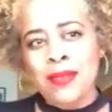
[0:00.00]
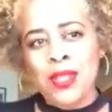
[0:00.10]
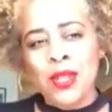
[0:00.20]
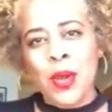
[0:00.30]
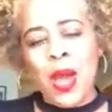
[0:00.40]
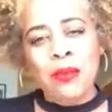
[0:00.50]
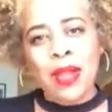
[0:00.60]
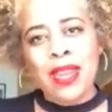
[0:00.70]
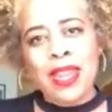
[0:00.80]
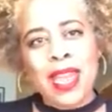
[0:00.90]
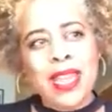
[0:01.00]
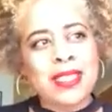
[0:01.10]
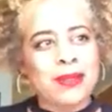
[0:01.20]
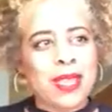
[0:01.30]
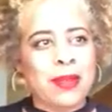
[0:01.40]
I write at night,
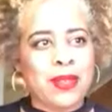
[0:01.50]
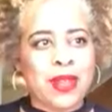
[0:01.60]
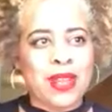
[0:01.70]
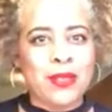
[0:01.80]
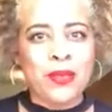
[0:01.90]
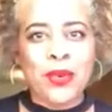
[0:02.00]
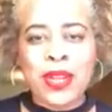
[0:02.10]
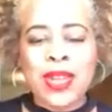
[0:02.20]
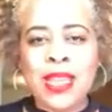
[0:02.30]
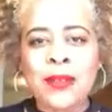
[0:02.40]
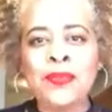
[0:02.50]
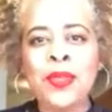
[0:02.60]
sometimes I write in the morning.